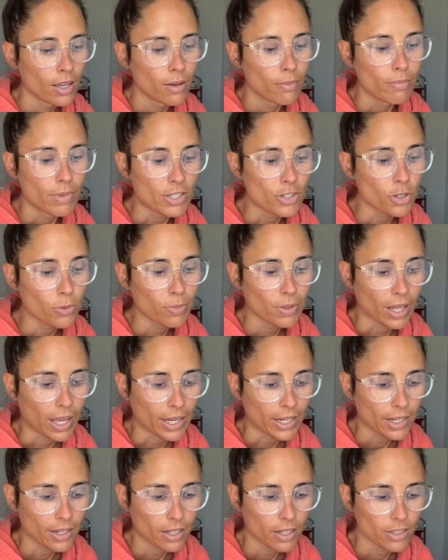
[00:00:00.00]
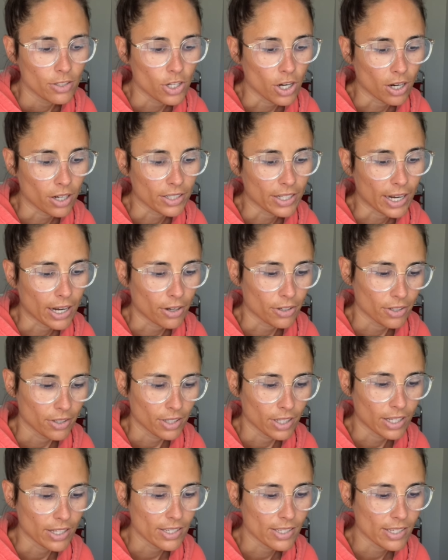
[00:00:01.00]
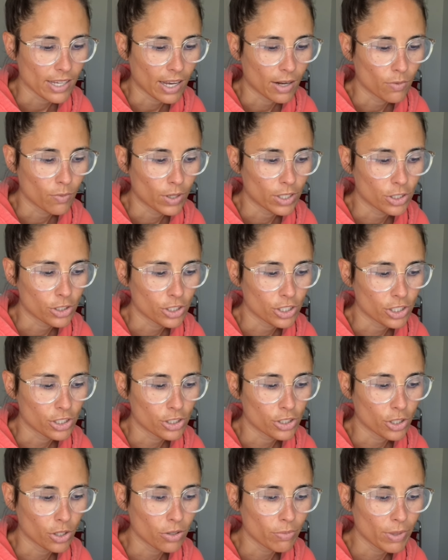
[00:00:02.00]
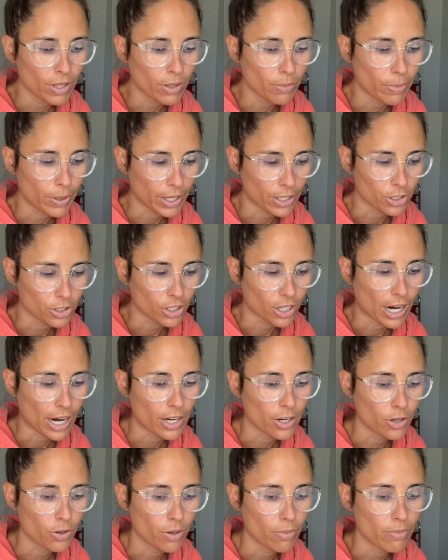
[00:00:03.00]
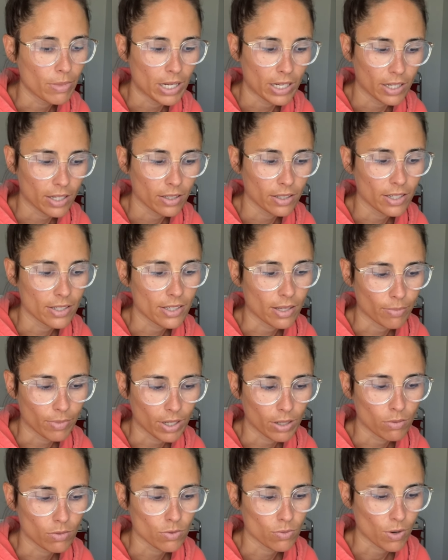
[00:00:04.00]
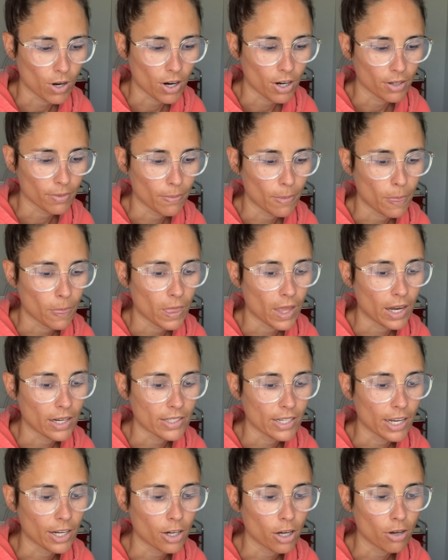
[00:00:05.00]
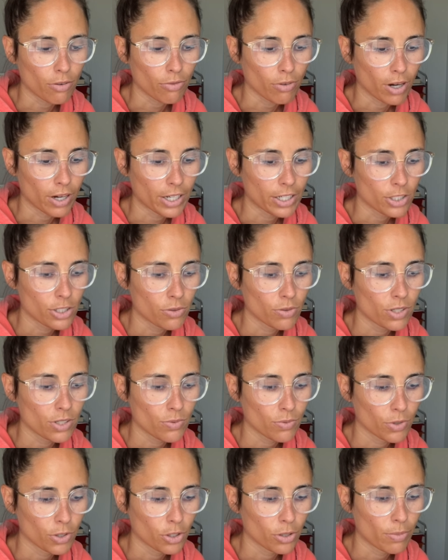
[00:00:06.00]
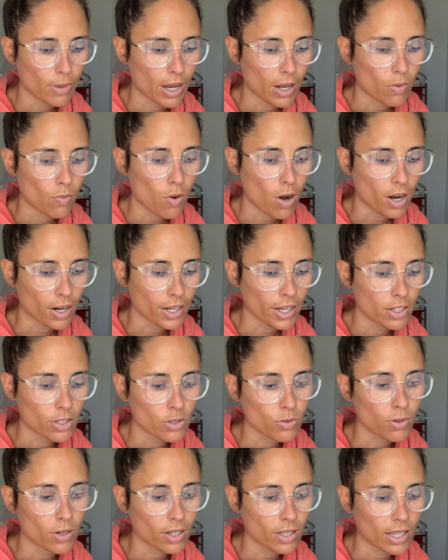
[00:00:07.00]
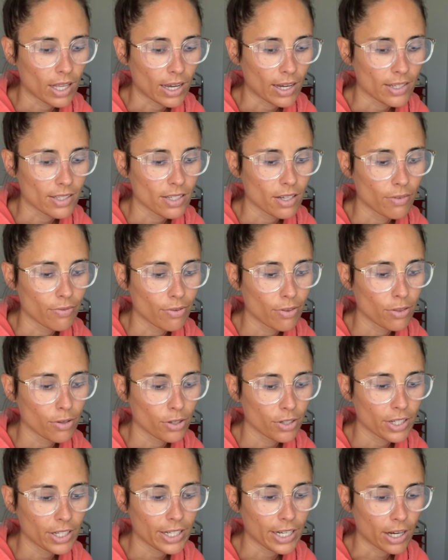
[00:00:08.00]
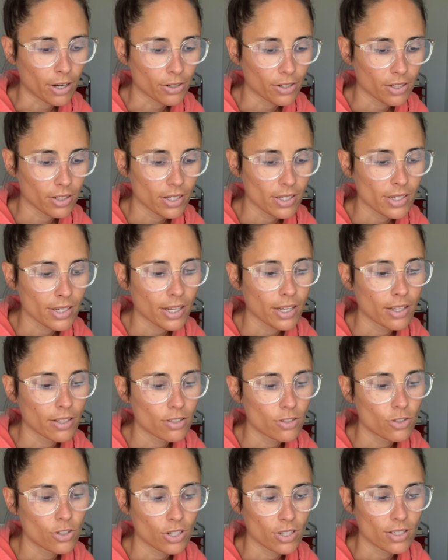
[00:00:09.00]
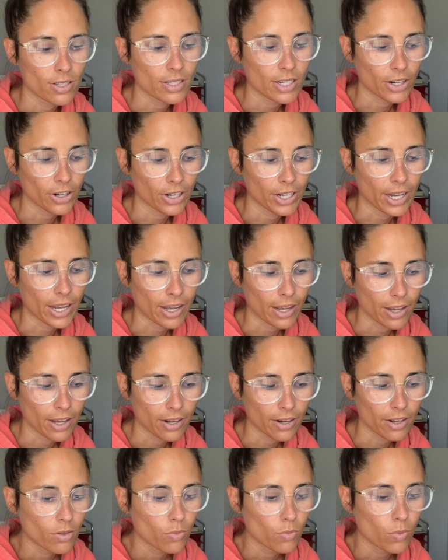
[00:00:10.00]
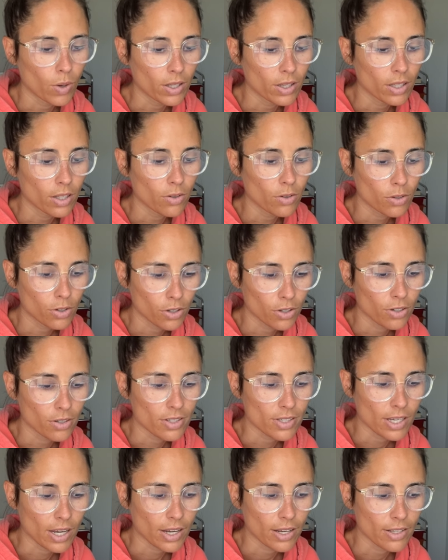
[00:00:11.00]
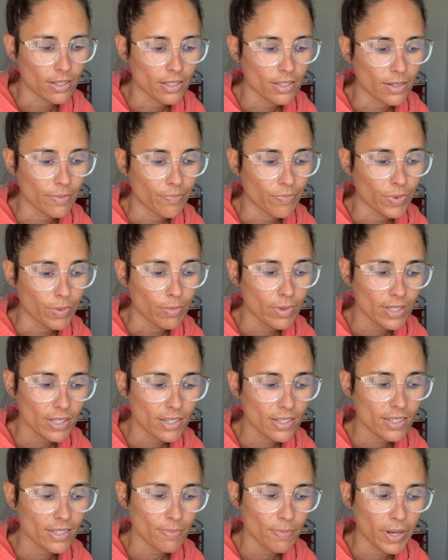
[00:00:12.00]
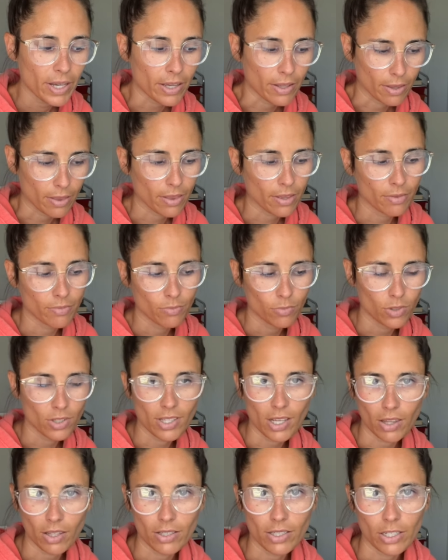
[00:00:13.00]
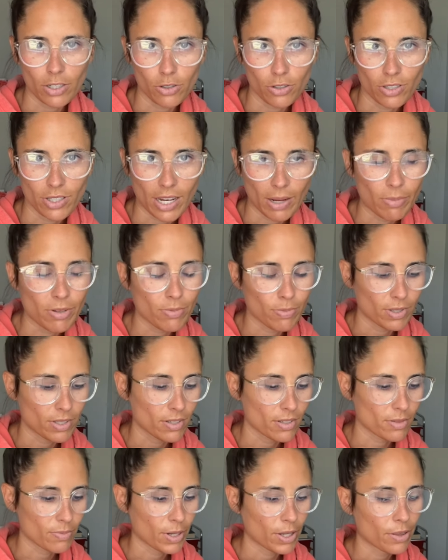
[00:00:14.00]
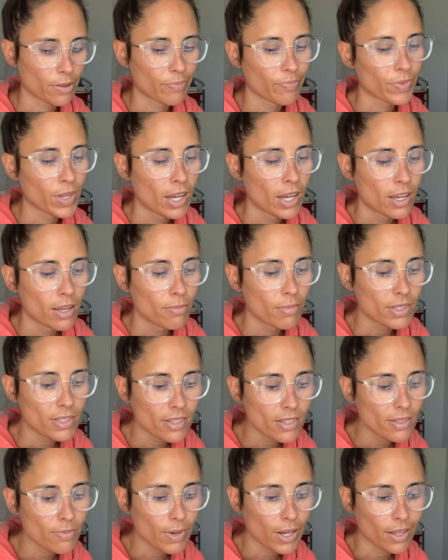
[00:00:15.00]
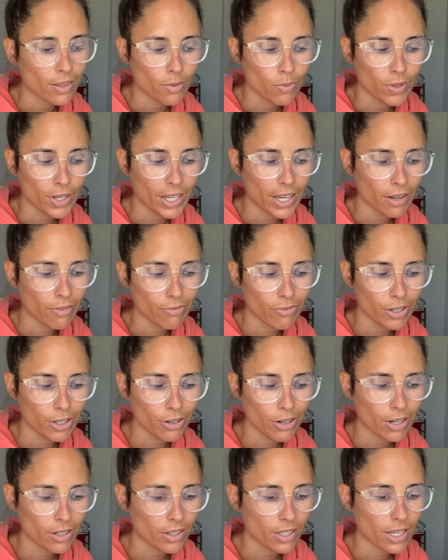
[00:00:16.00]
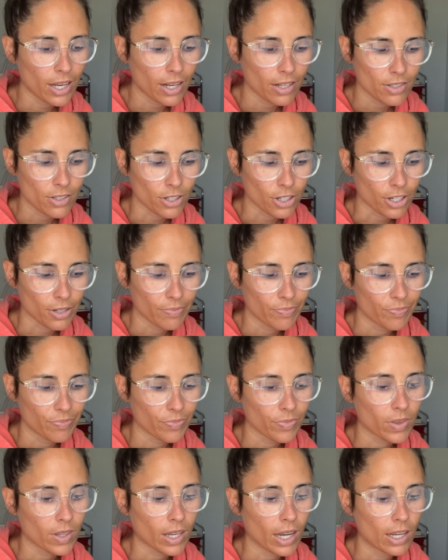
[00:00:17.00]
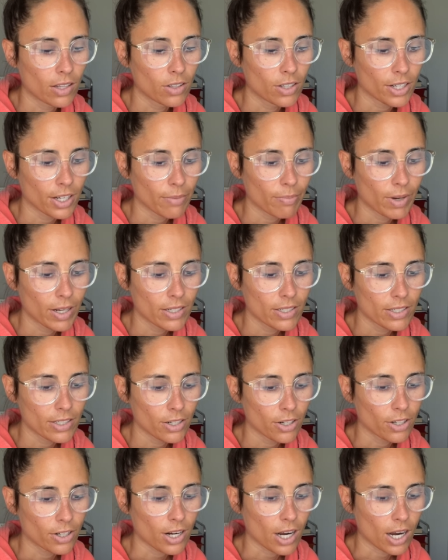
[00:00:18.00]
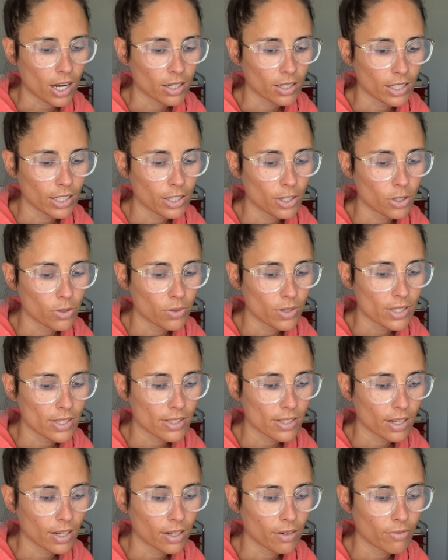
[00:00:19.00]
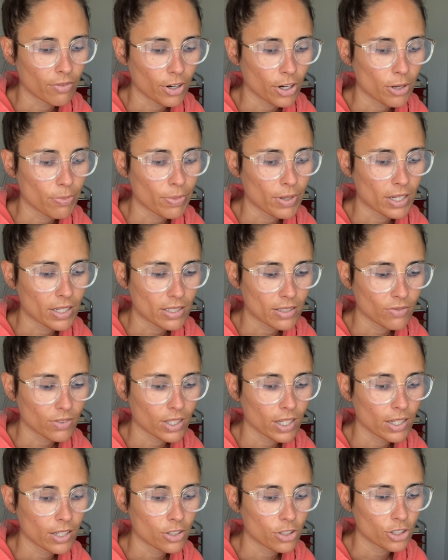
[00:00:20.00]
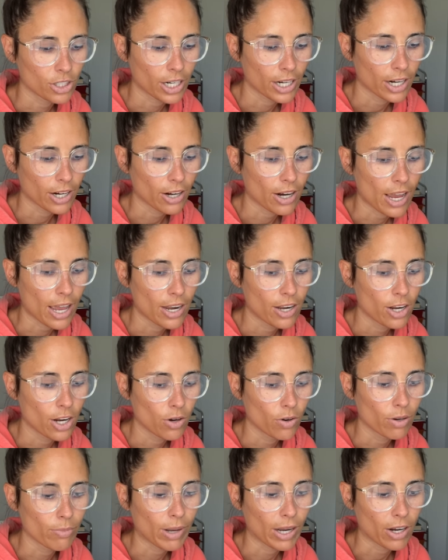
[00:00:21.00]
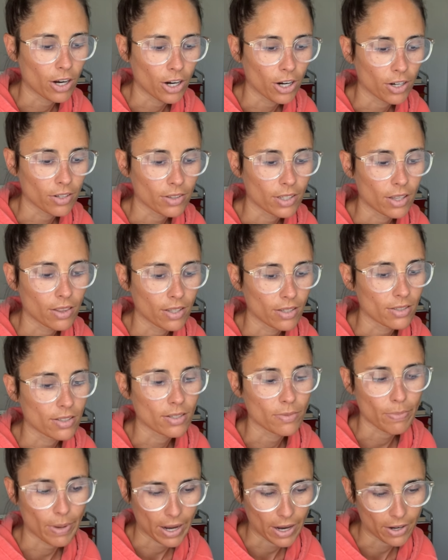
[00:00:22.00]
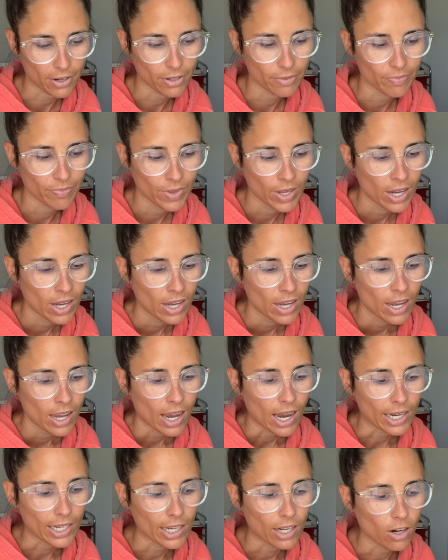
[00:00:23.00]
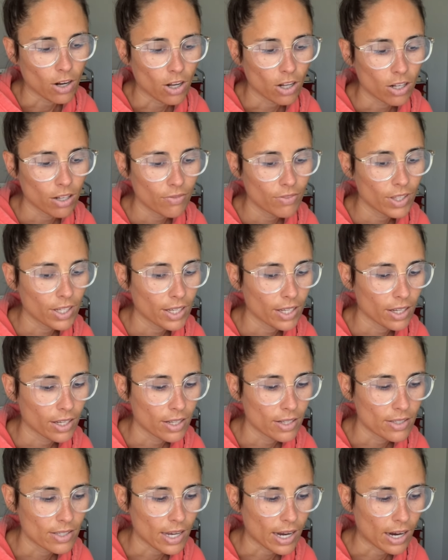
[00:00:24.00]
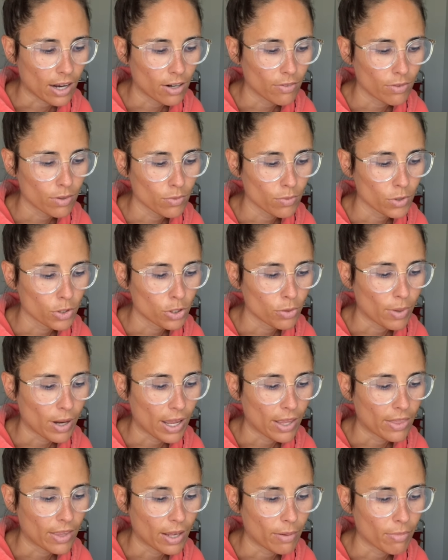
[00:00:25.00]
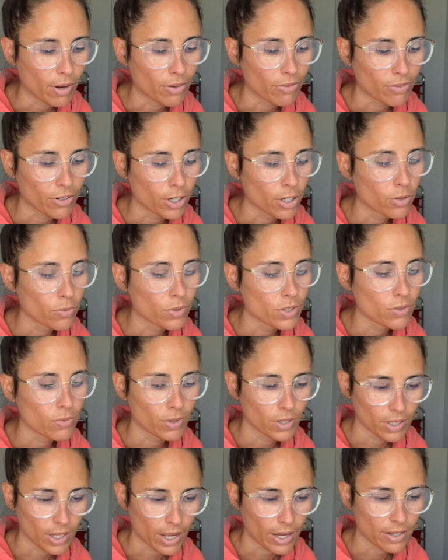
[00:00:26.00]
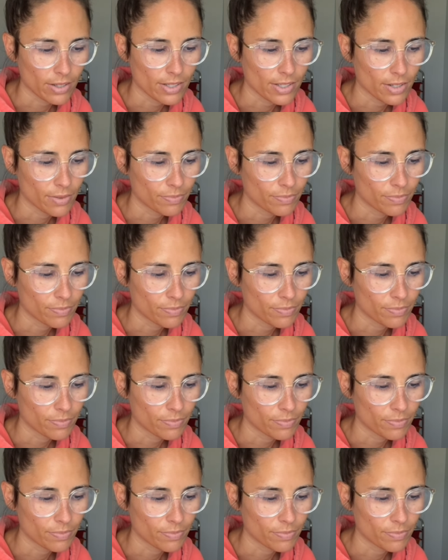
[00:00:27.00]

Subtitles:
Mr. Blank taught calculus, and when she showed me the picture, I knew immediately something was wrong. I take off running to his room and walk into a class of 30 calculus kids just staring ahead. One little girl says, "Mrs. Smith," we'll say the teacher's name is Mrs. Smith. "Mrs. Smith, we can't figure out the answer." I look at my dear colleague who is sitting very peacefully in his chair and know in my heart that this is bad. I get all of the kids out of the room and then my fear was realized.